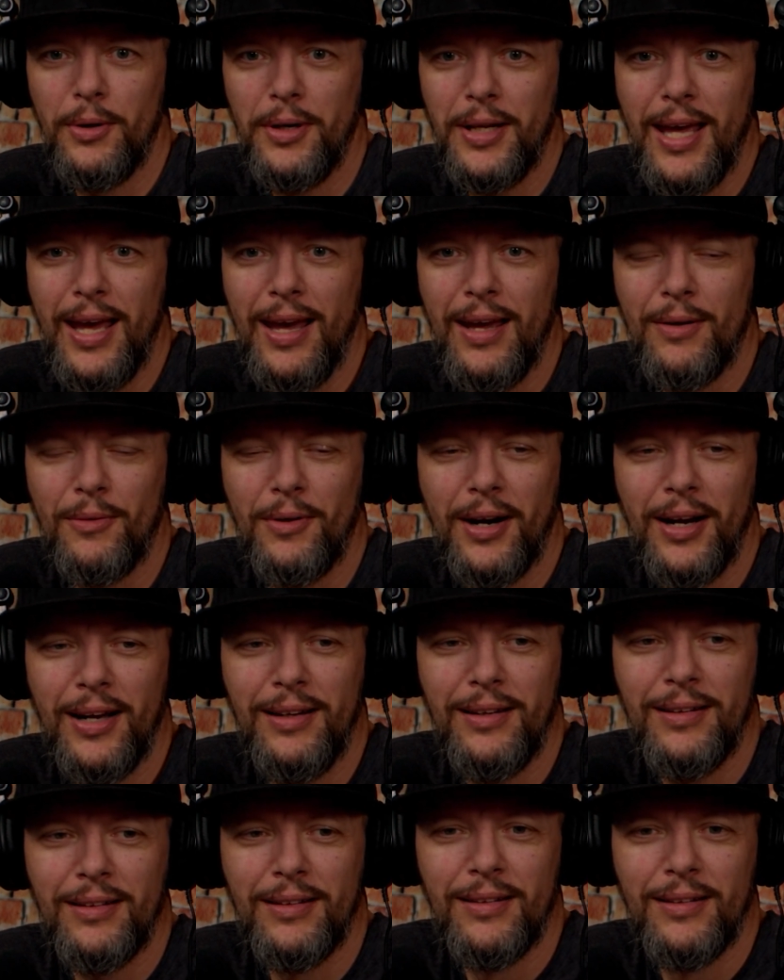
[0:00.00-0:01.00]
Throw it again,
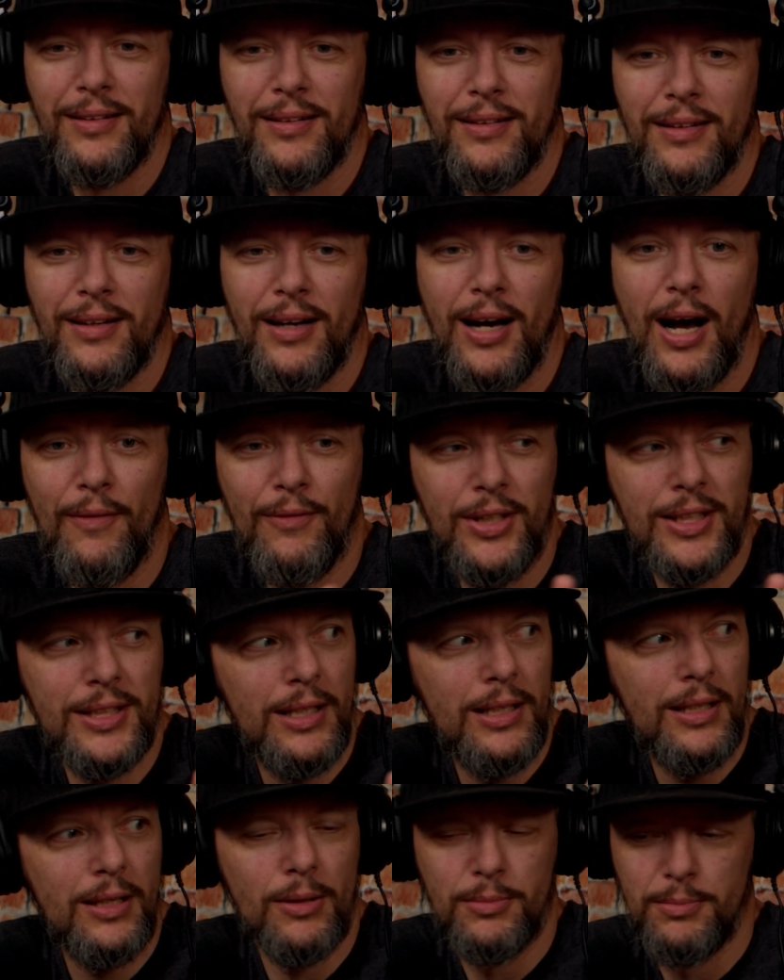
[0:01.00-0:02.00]
right?
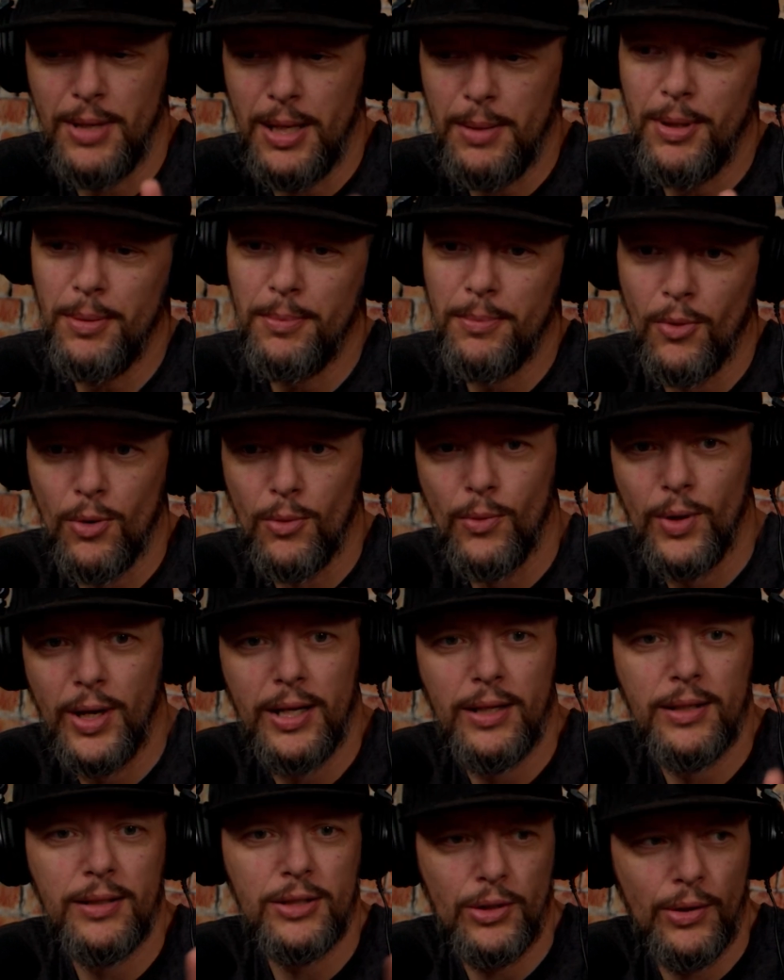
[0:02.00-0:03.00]
Obviously, there may be more
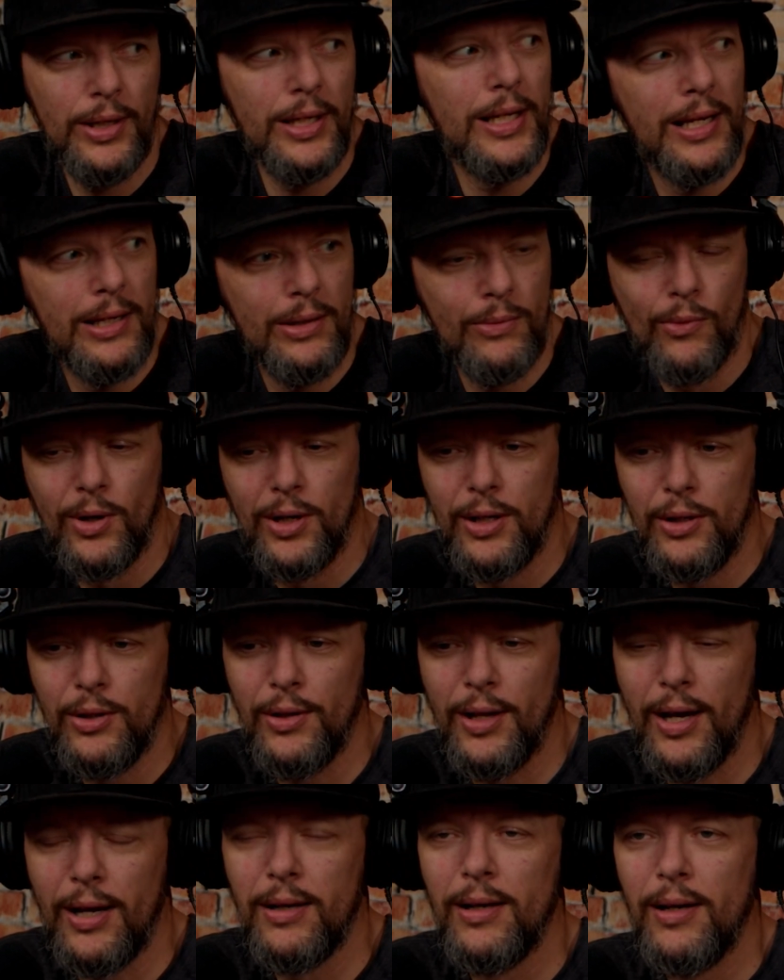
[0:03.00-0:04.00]
wind, so he didn't want to do
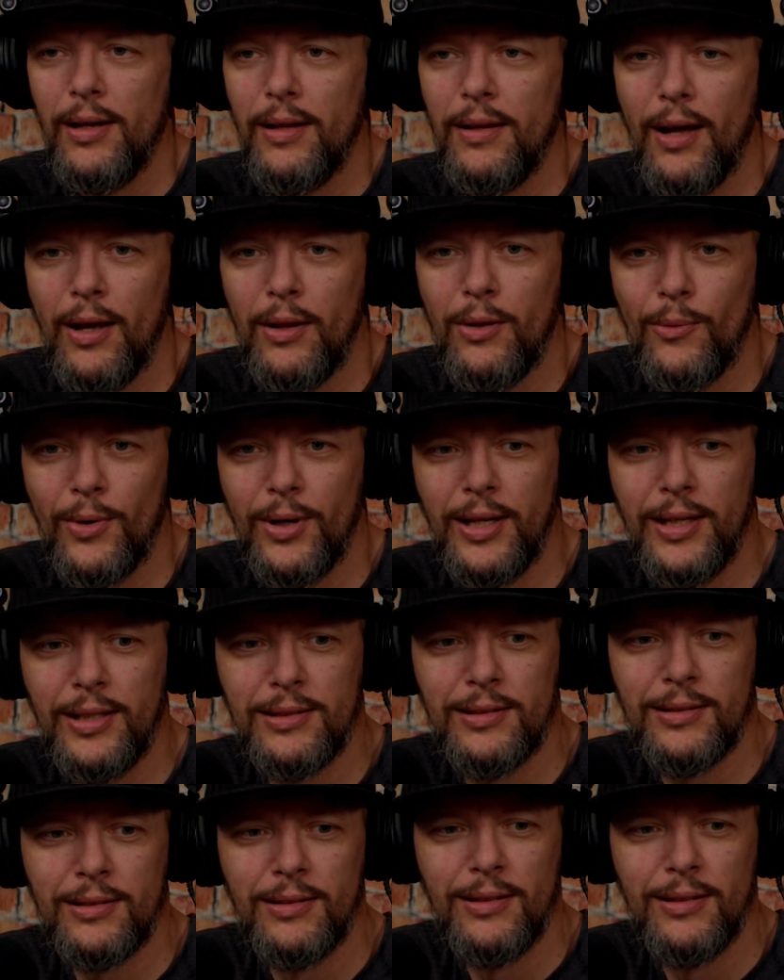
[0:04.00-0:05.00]
that. The other one is,